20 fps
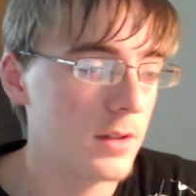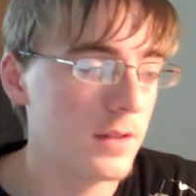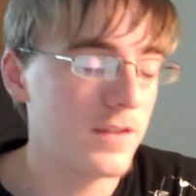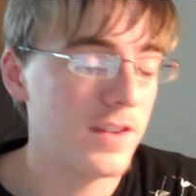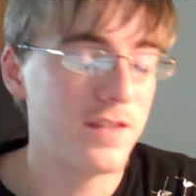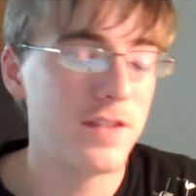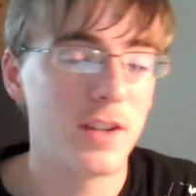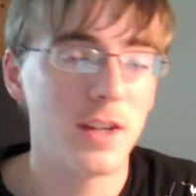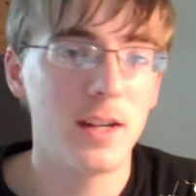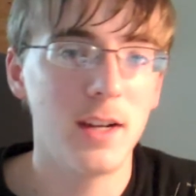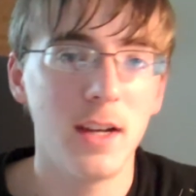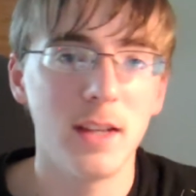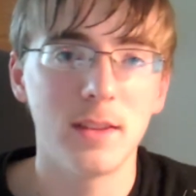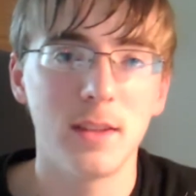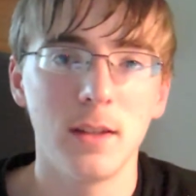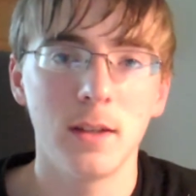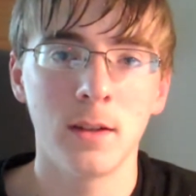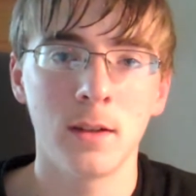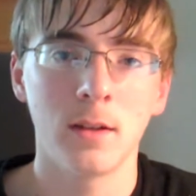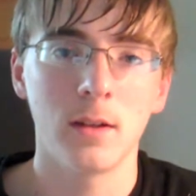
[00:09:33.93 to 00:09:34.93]
If I forget
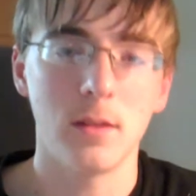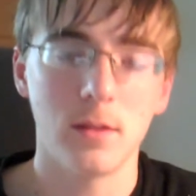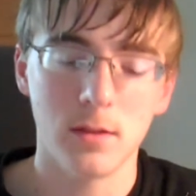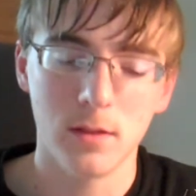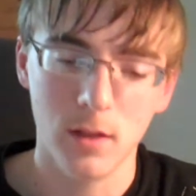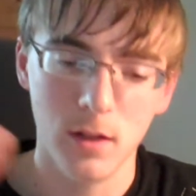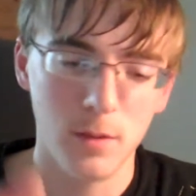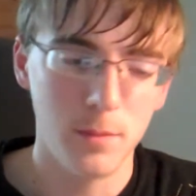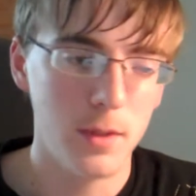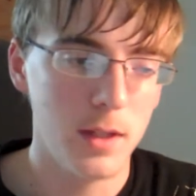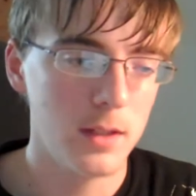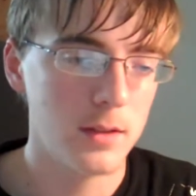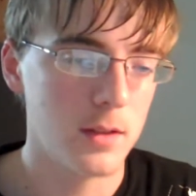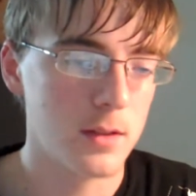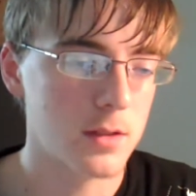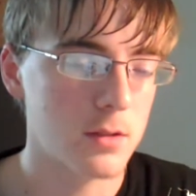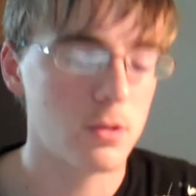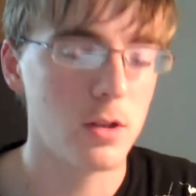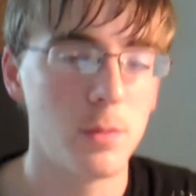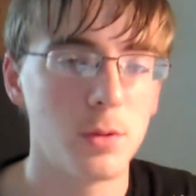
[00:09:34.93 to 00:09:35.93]
anything, it's going to be in the
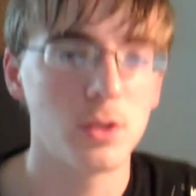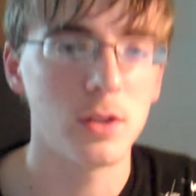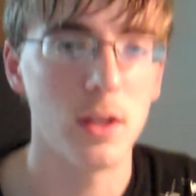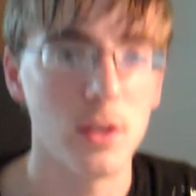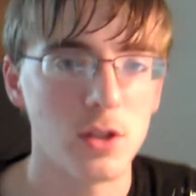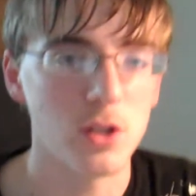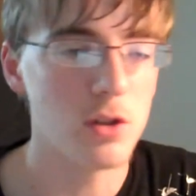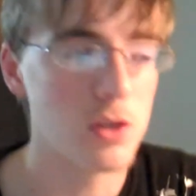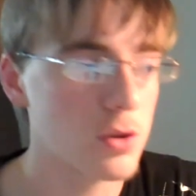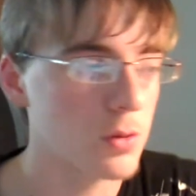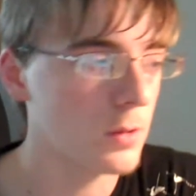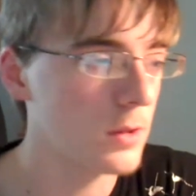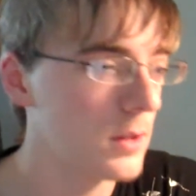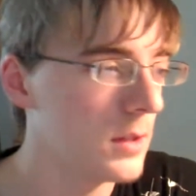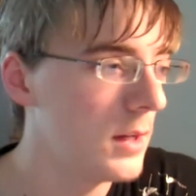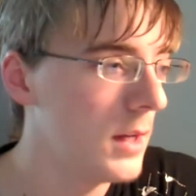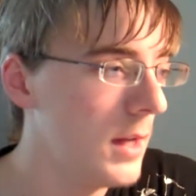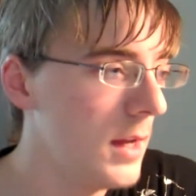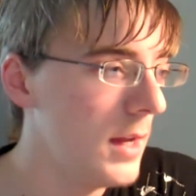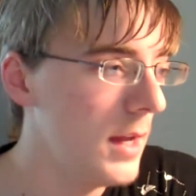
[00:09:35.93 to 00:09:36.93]
description as usual.
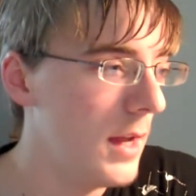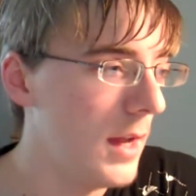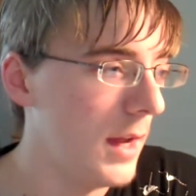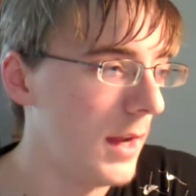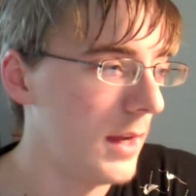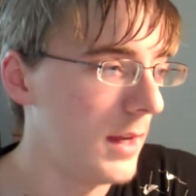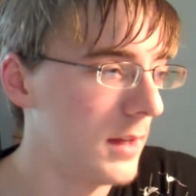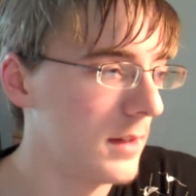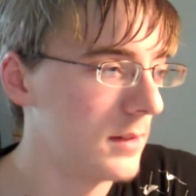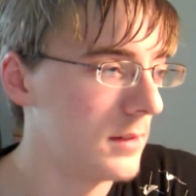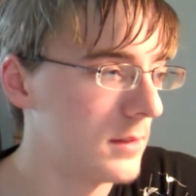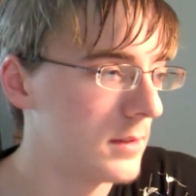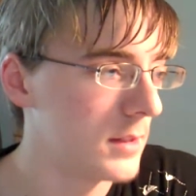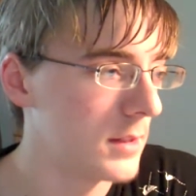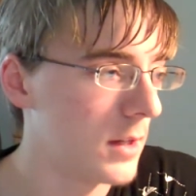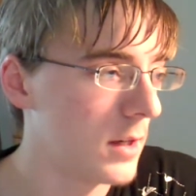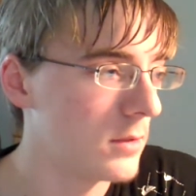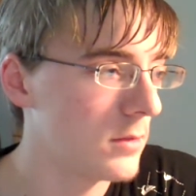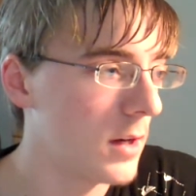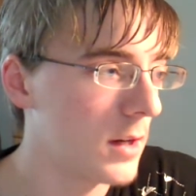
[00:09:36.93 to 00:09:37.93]
And, you
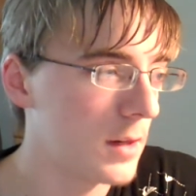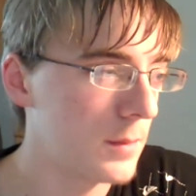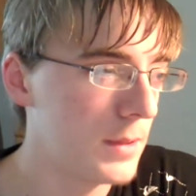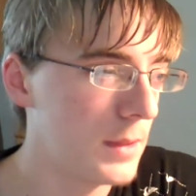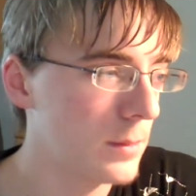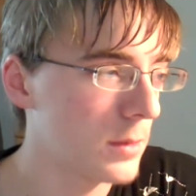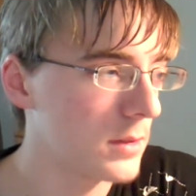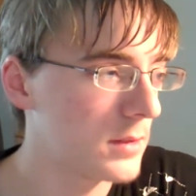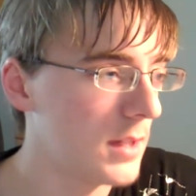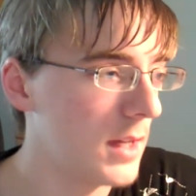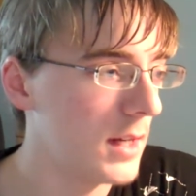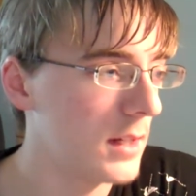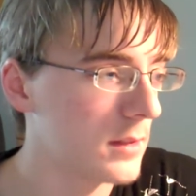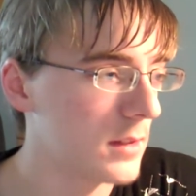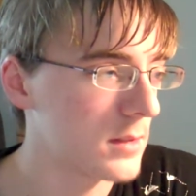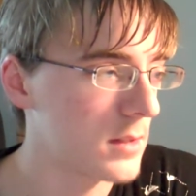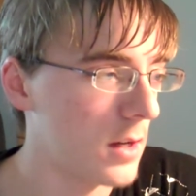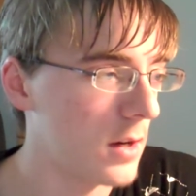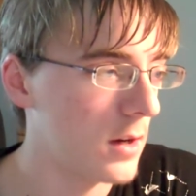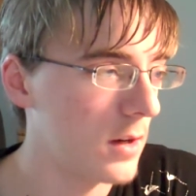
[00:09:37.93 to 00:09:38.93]
know, a lot of people are taking
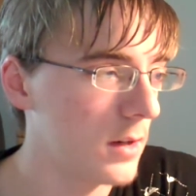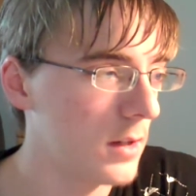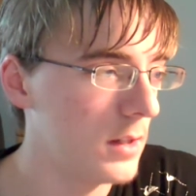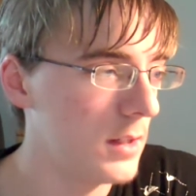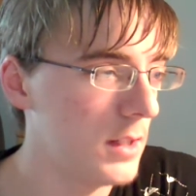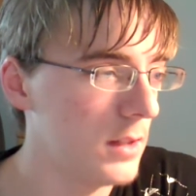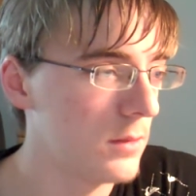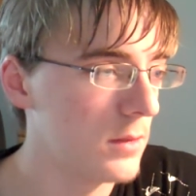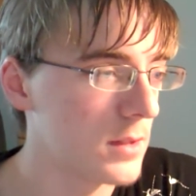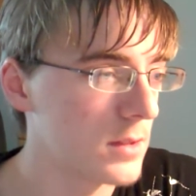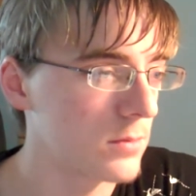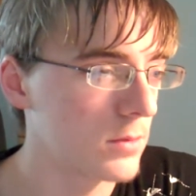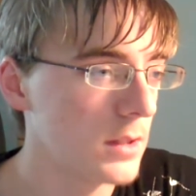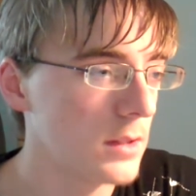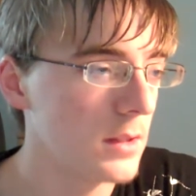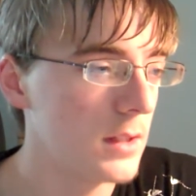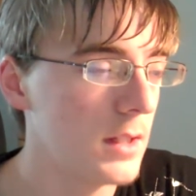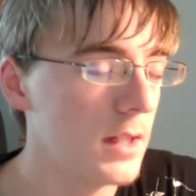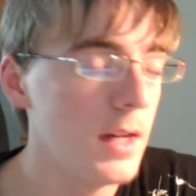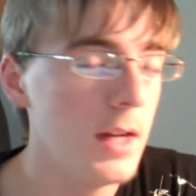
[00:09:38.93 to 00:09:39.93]
this hard. He was
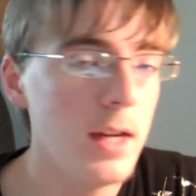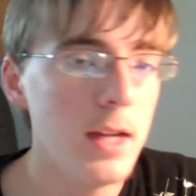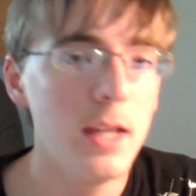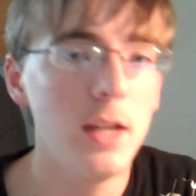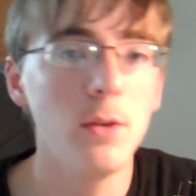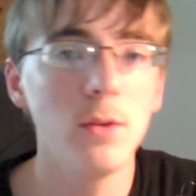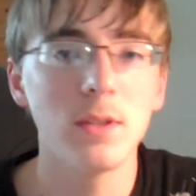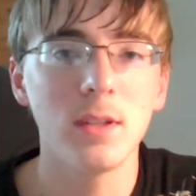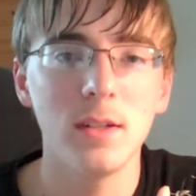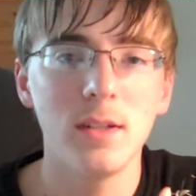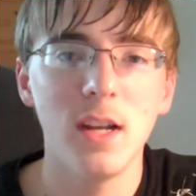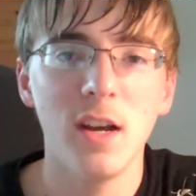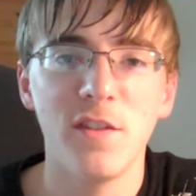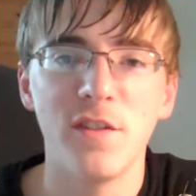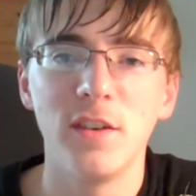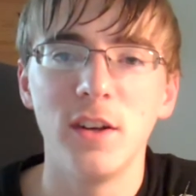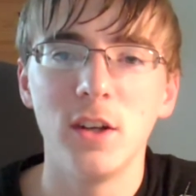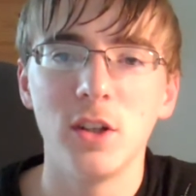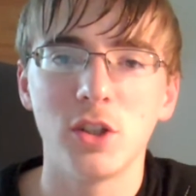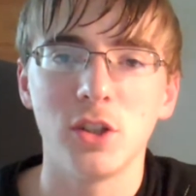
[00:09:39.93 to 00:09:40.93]
the
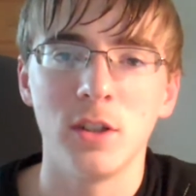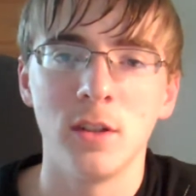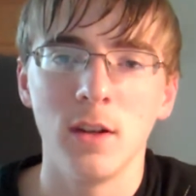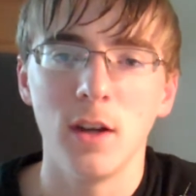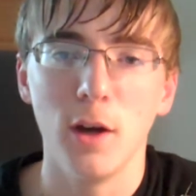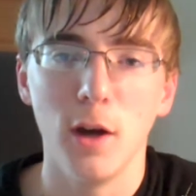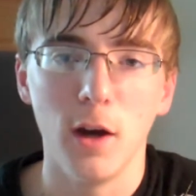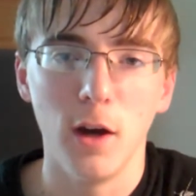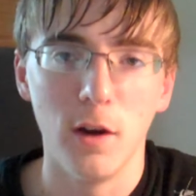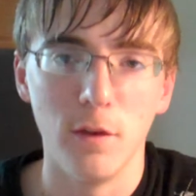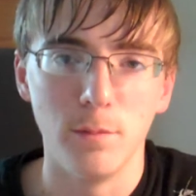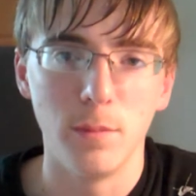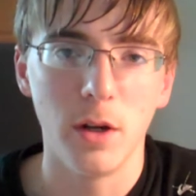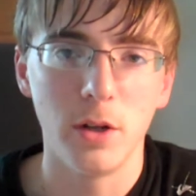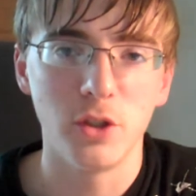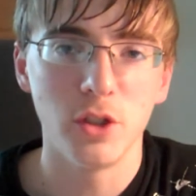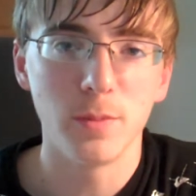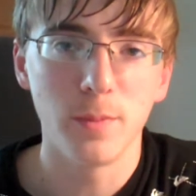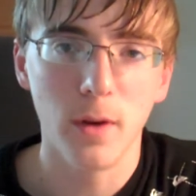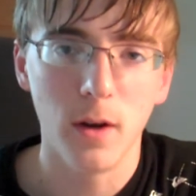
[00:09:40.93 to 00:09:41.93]
definition of
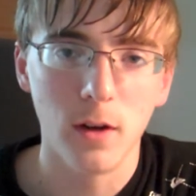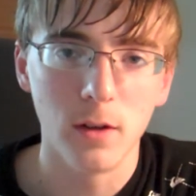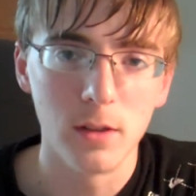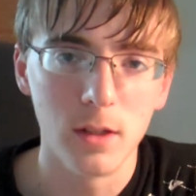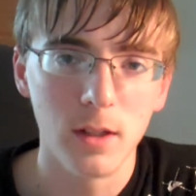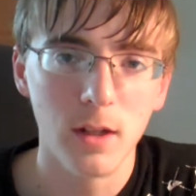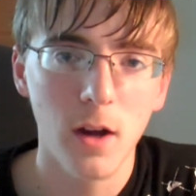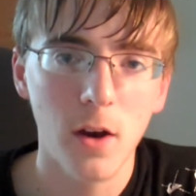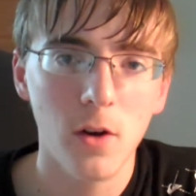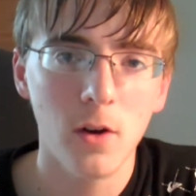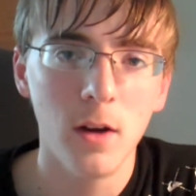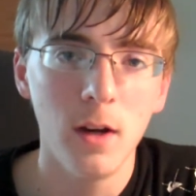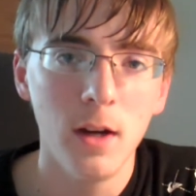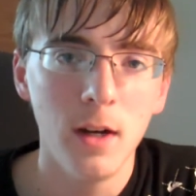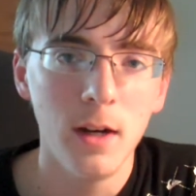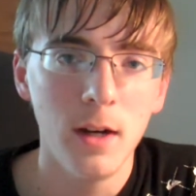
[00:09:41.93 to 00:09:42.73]
budget baller, you know.